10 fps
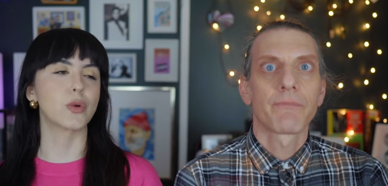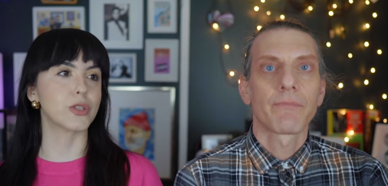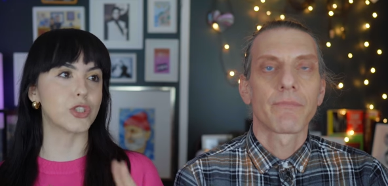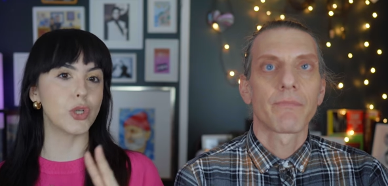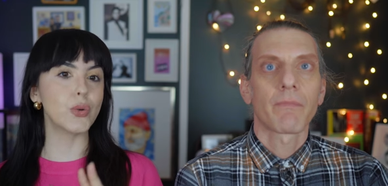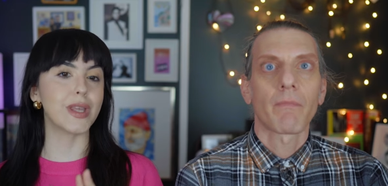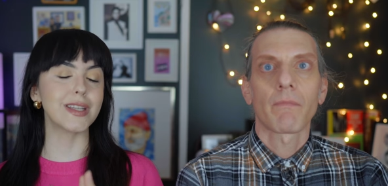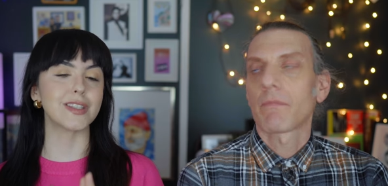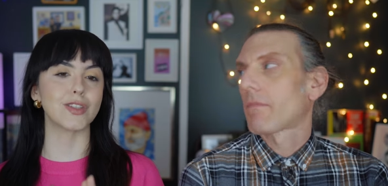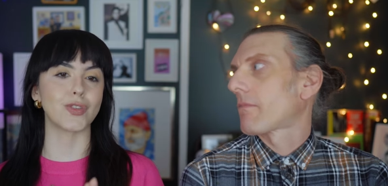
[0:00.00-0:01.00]
Speaker 1: There was two
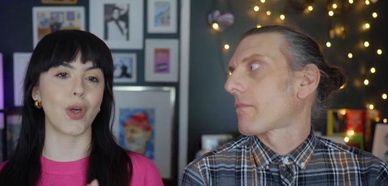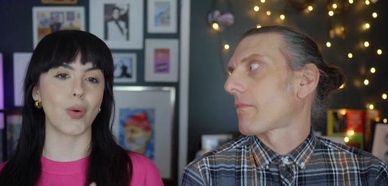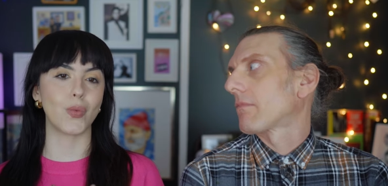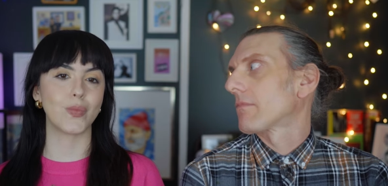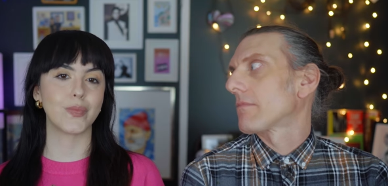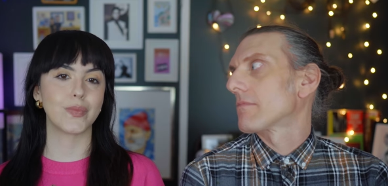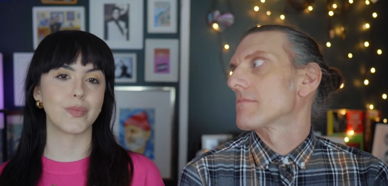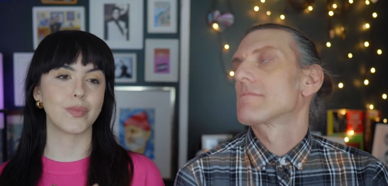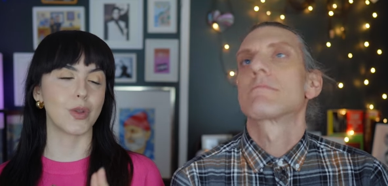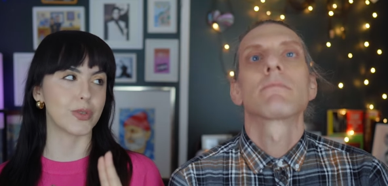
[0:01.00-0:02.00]
kisses, though.
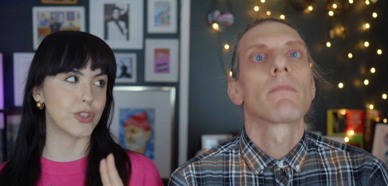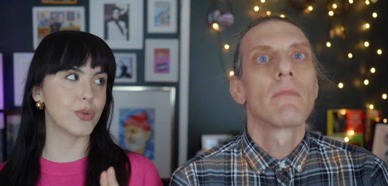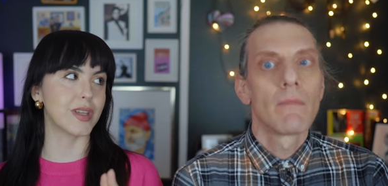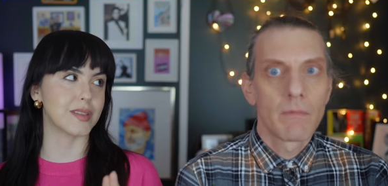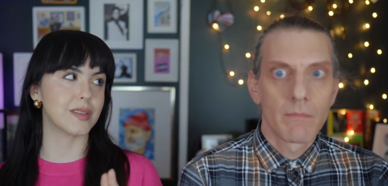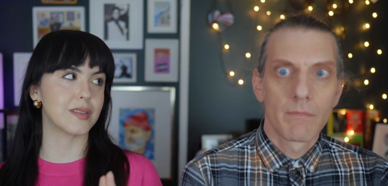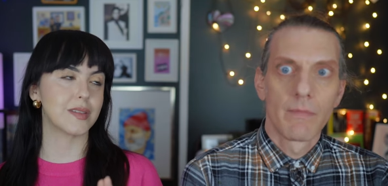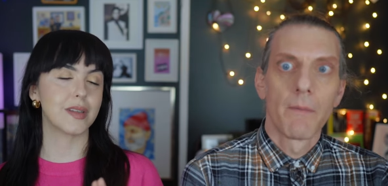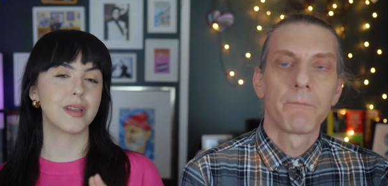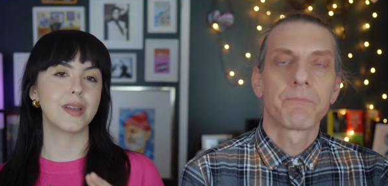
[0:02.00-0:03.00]
There was two kisses.
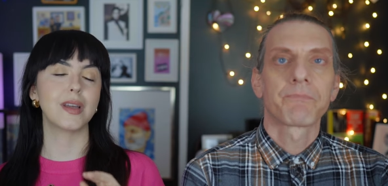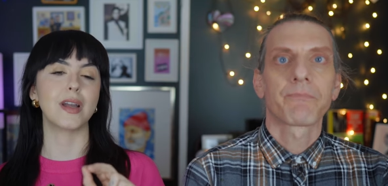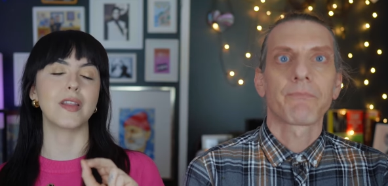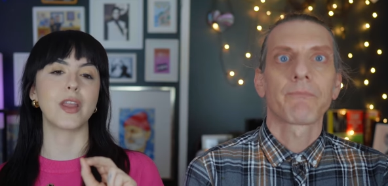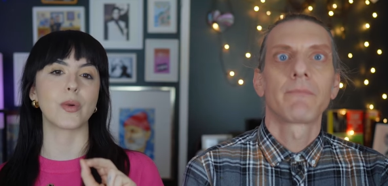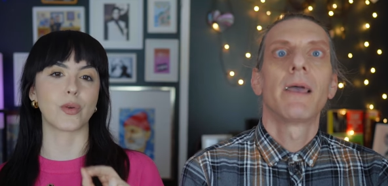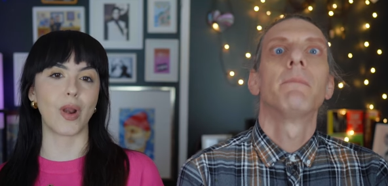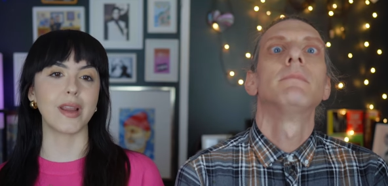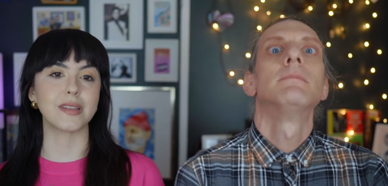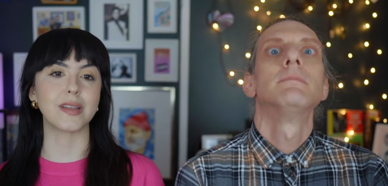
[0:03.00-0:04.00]
No.
Speaker 2: And they were yeah.
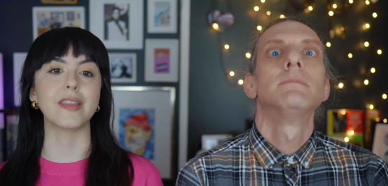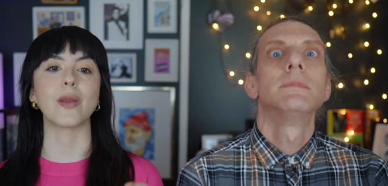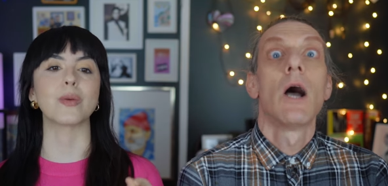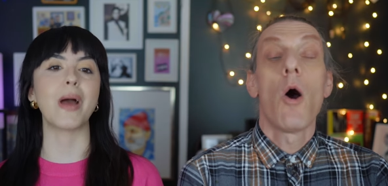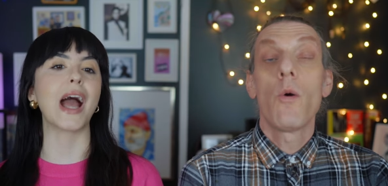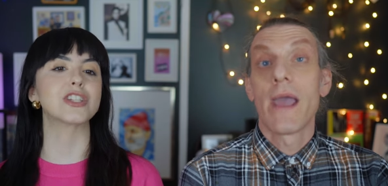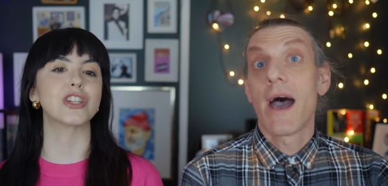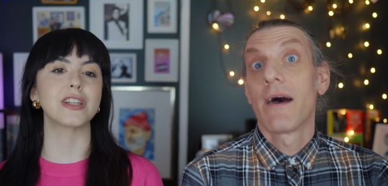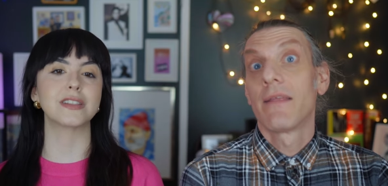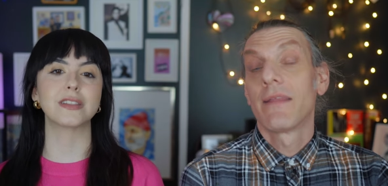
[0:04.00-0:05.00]
great, and they were Oh,
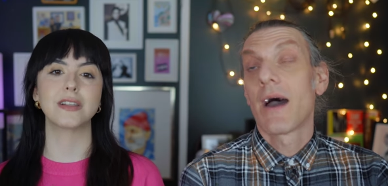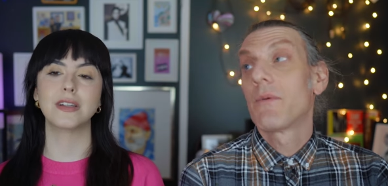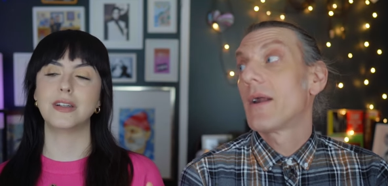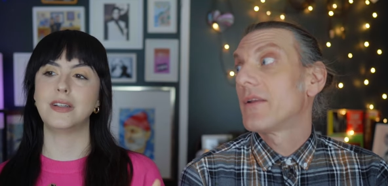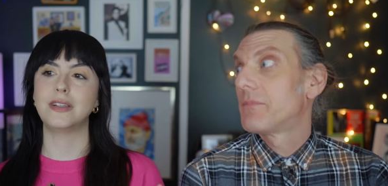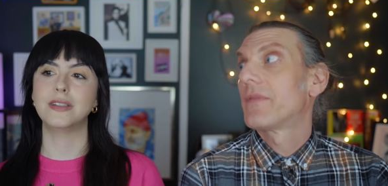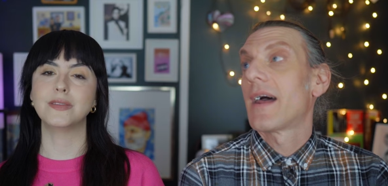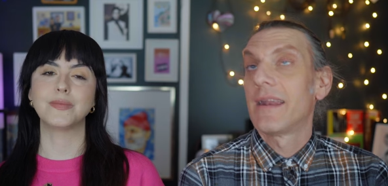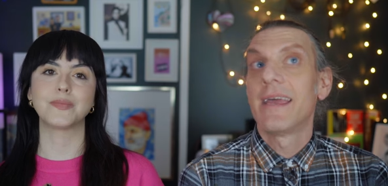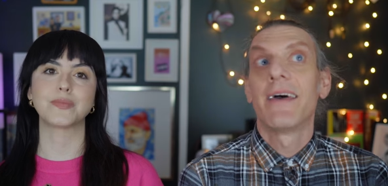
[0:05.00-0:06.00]
yeah. I wanted to put
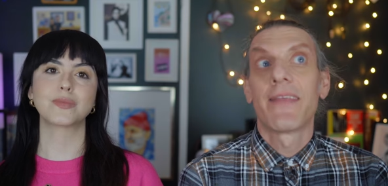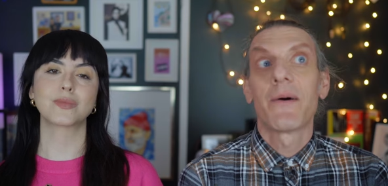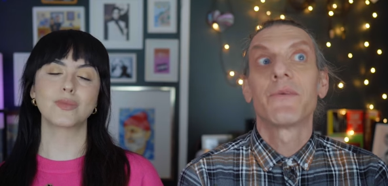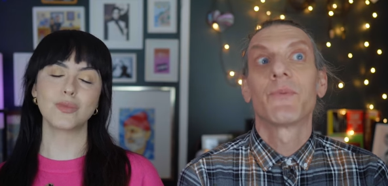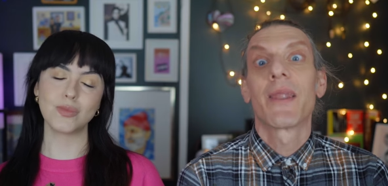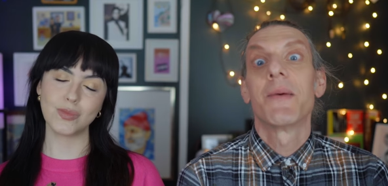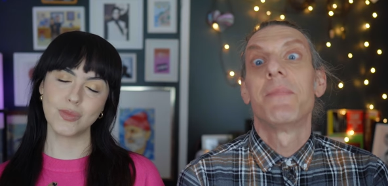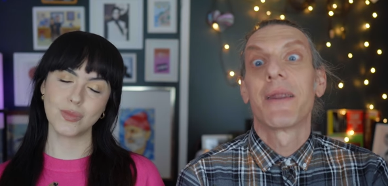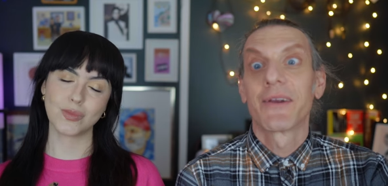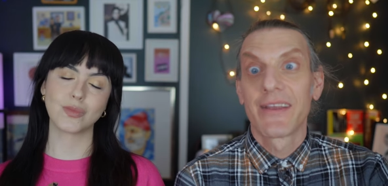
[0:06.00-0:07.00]
that in the hit. That was one of the
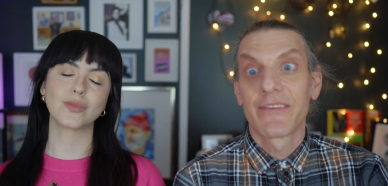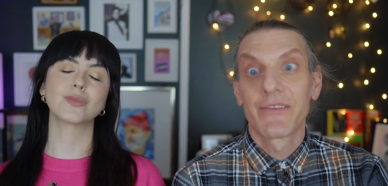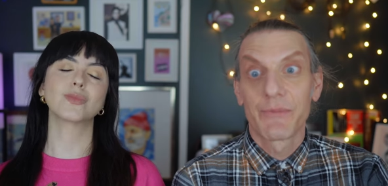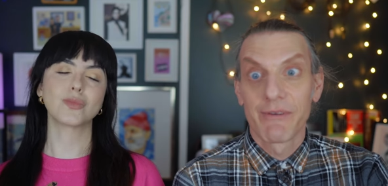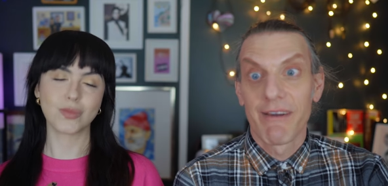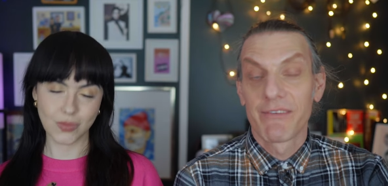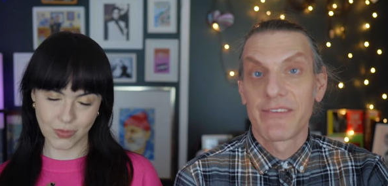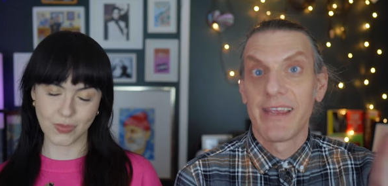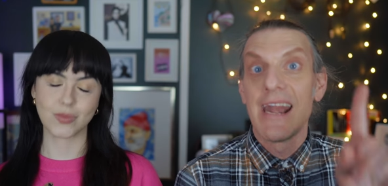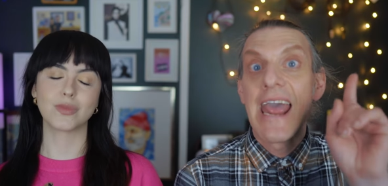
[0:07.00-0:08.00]
better kisses we've ever
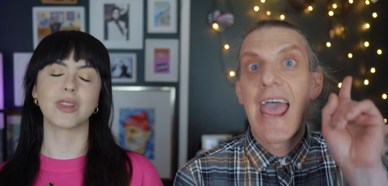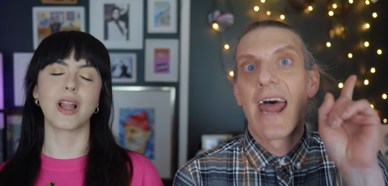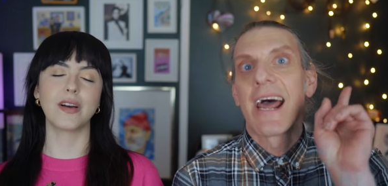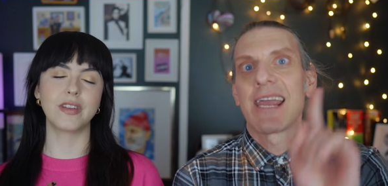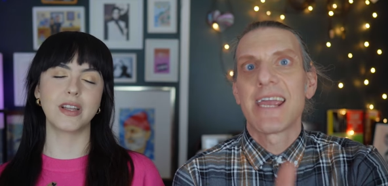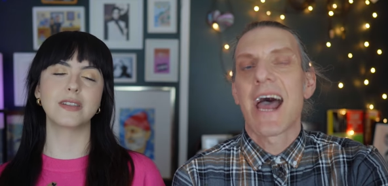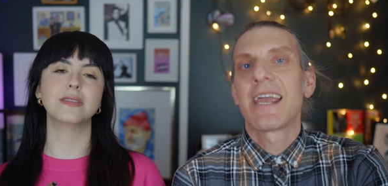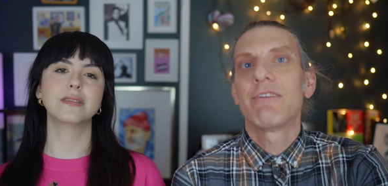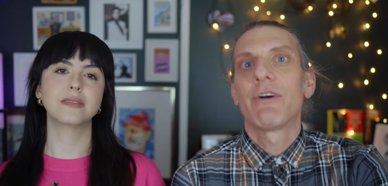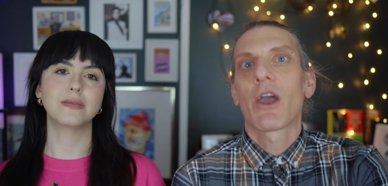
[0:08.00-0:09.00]
seen. and I, I,
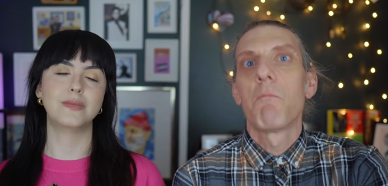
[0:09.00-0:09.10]
give it